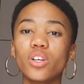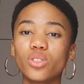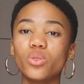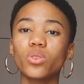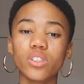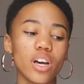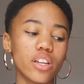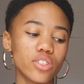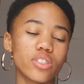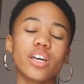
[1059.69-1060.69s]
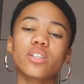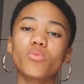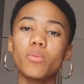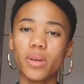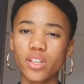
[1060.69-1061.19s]
to the challenges that's
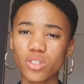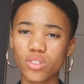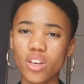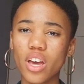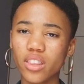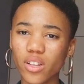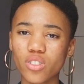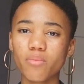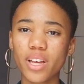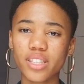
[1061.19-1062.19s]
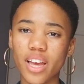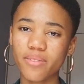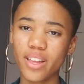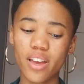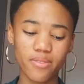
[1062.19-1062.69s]
what makes that's what makes
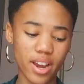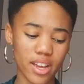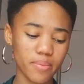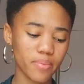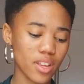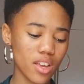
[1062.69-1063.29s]
life life right